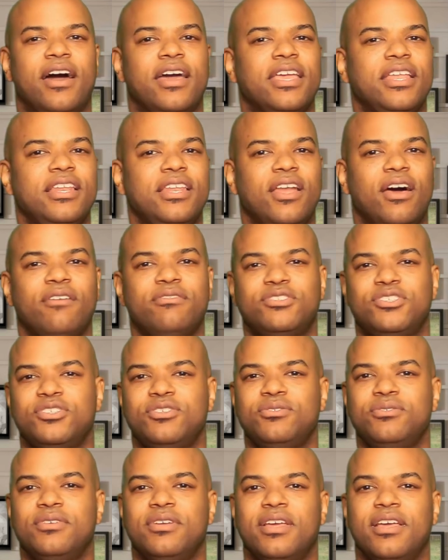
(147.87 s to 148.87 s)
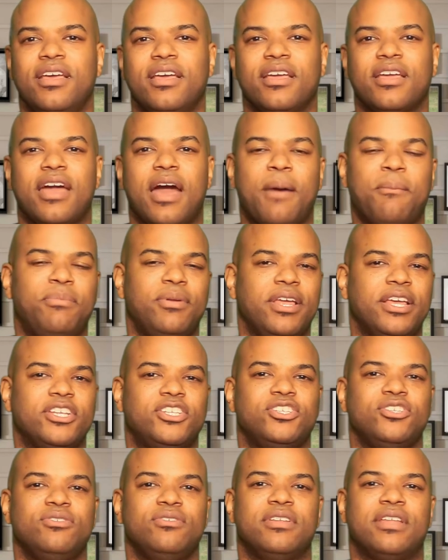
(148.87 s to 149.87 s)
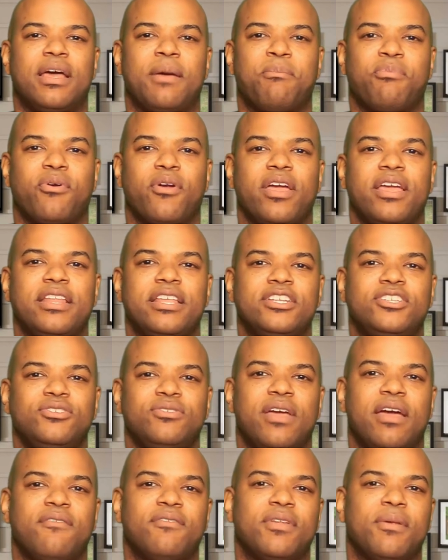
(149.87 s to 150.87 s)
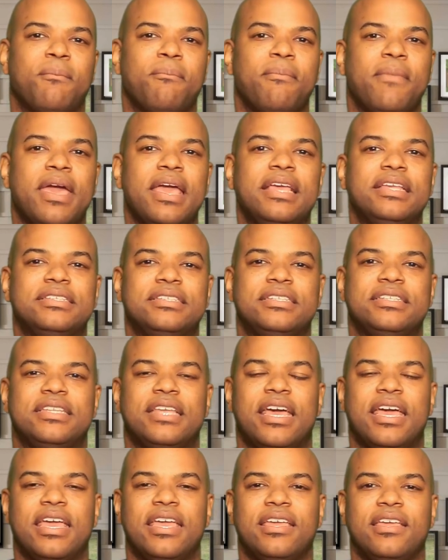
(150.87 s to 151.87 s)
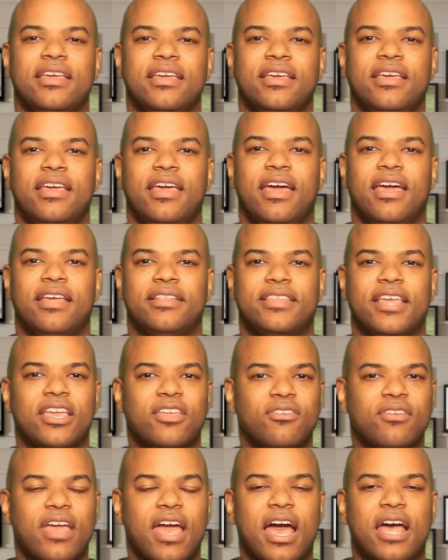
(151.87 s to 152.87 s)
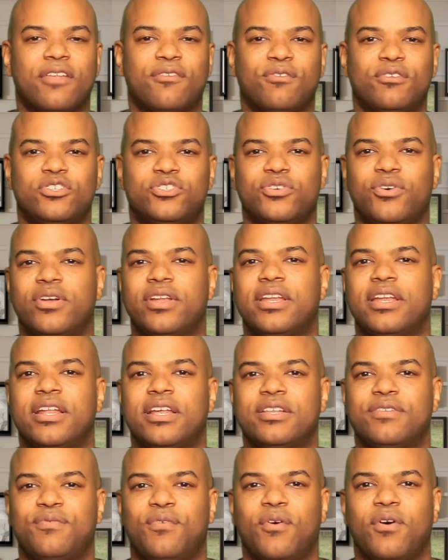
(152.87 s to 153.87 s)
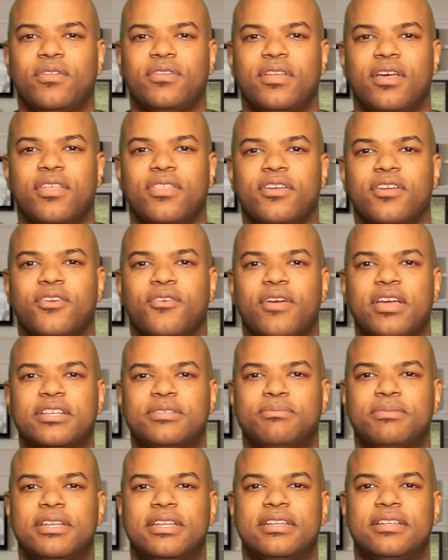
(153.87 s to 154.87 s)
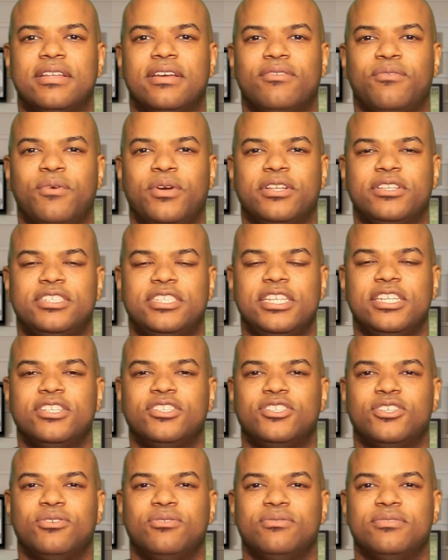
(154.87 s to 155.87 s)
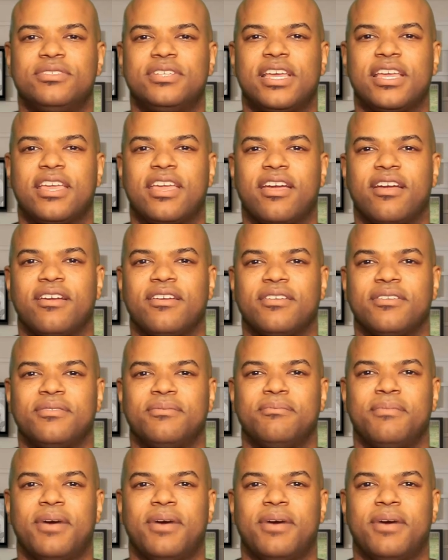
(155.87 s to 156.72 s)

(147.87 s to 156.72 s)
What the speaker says: He loves you. God bless you. And I pray that you have an amazing day. And thank you guys for joining us for another Grace Minute. We'll see you soon. Take care.